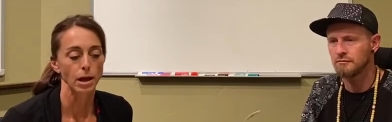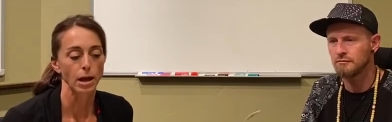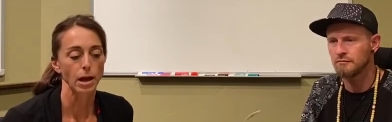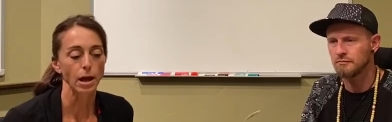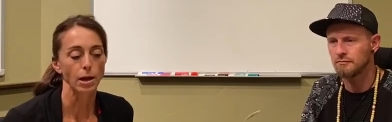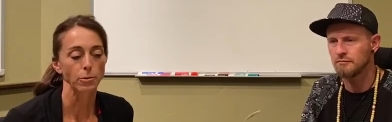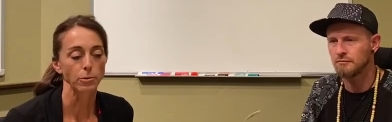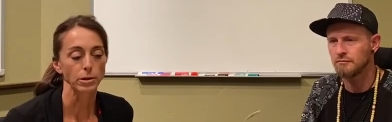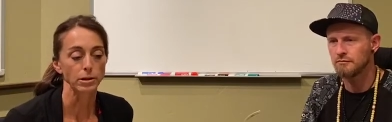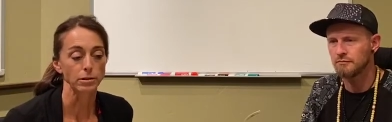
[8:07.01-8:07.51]

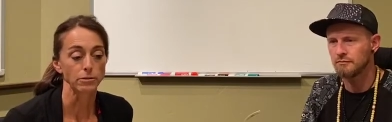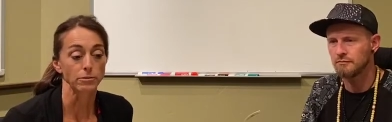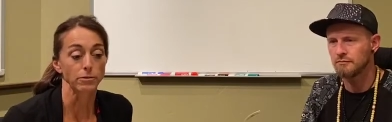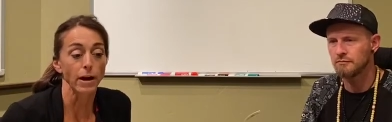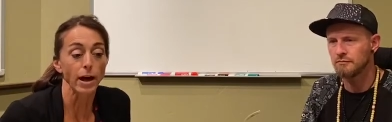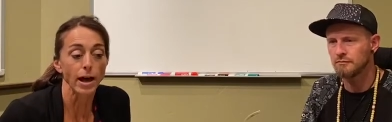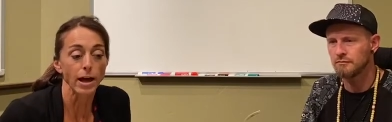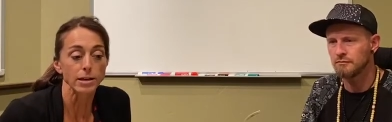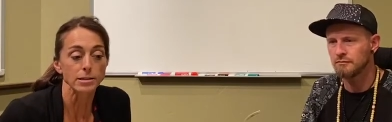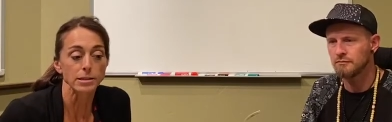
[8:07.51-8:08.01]
Speaker 1: I would
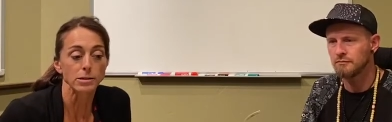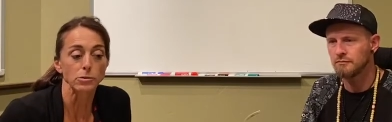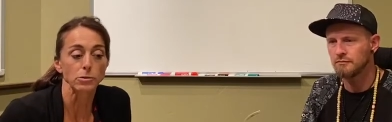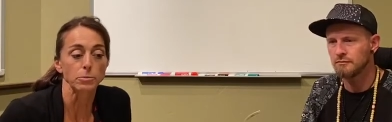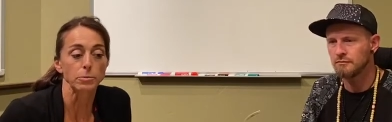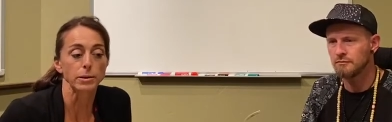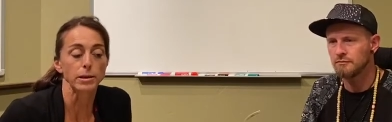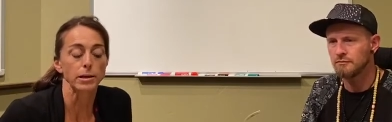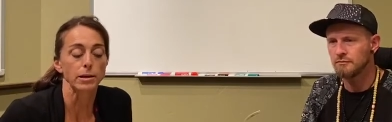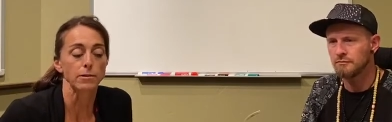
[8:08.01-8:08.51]
advise it would
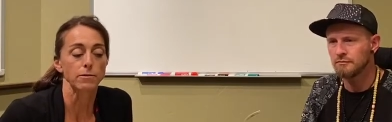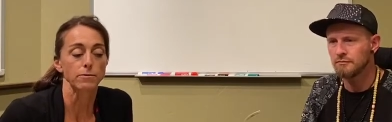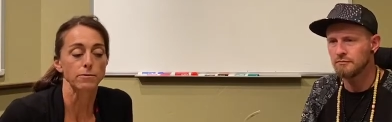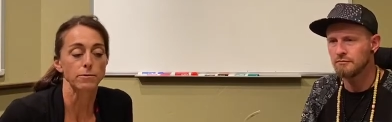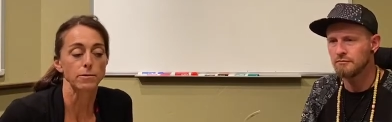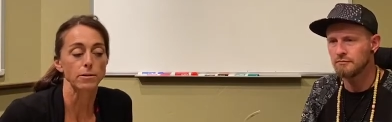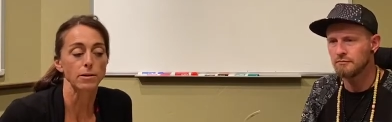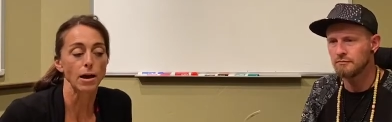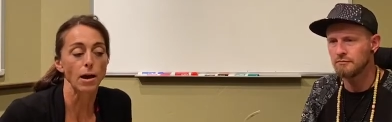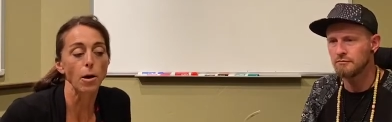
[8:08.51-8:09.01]
be
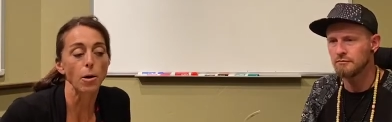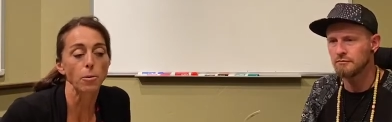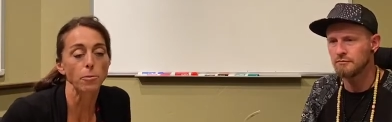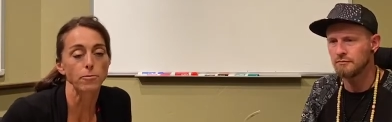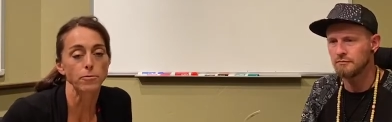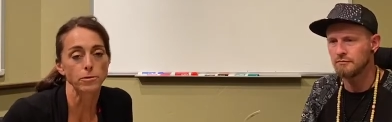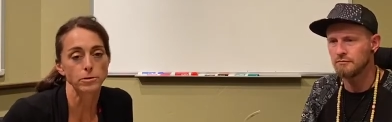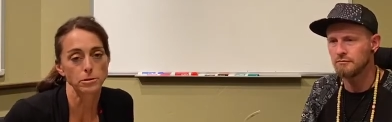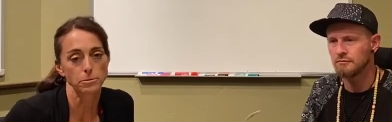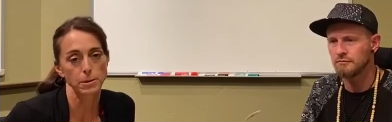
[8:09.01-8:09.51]
uh,
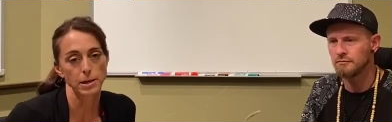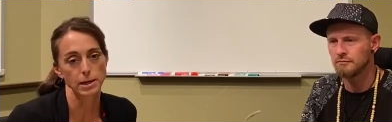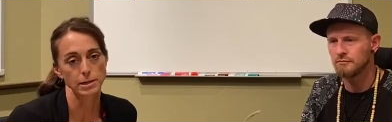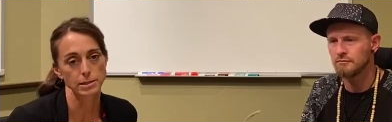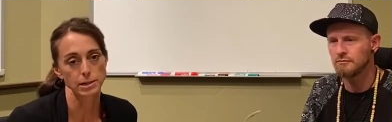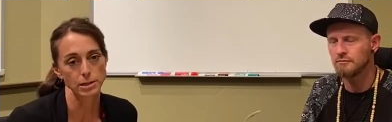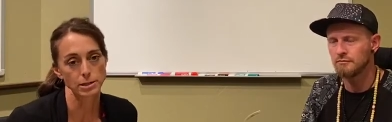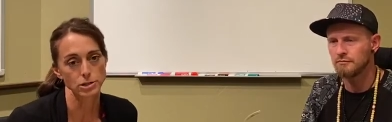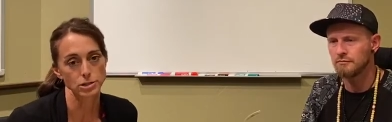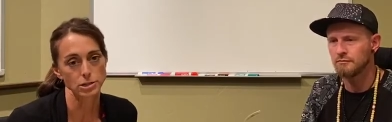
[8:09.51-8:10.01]
helpful to pay
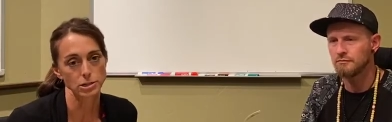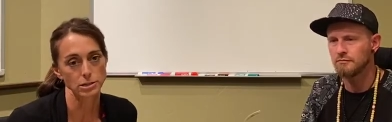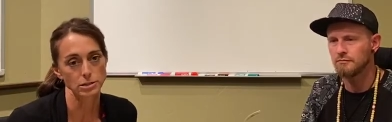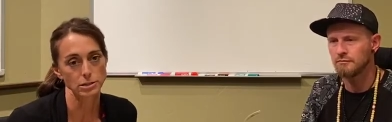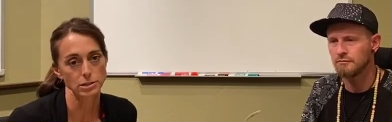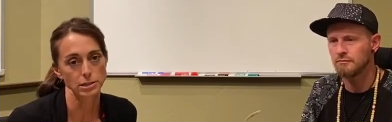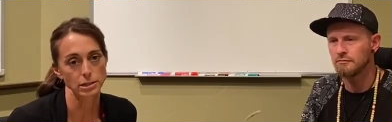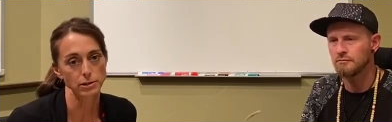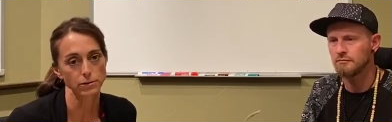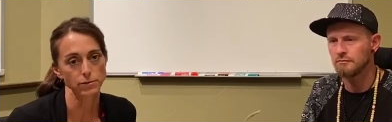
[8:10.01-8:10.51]
attention
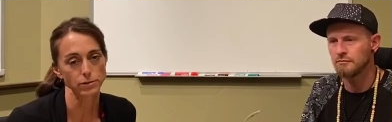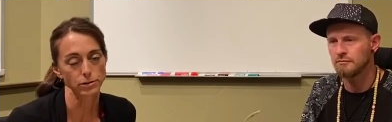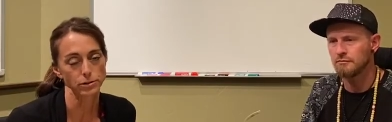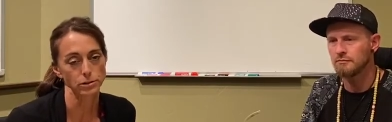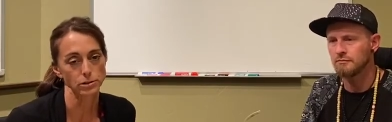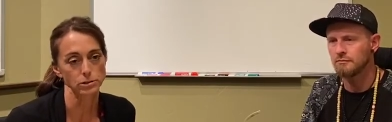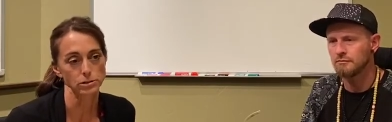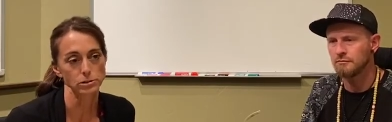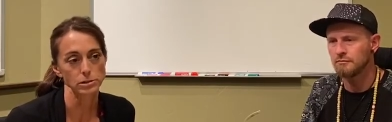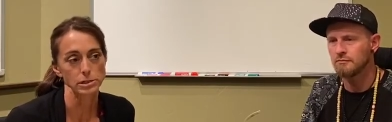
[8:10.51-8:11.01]
to if
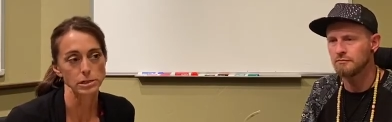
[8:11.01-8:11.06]
your